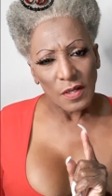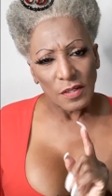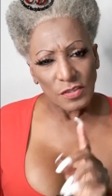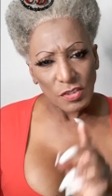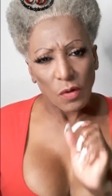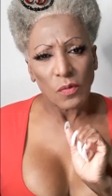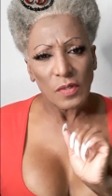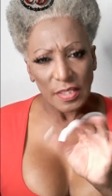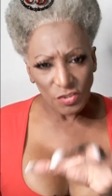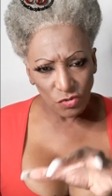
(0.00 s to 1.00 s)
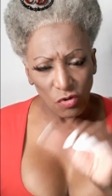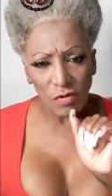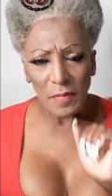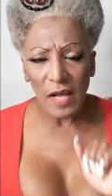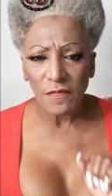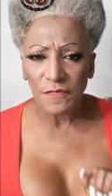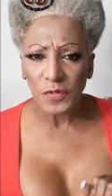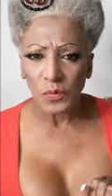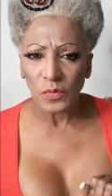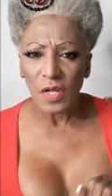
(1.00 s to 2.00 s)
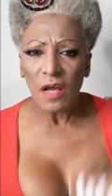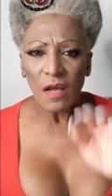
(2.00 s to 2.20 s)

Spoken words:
So let's talk about food.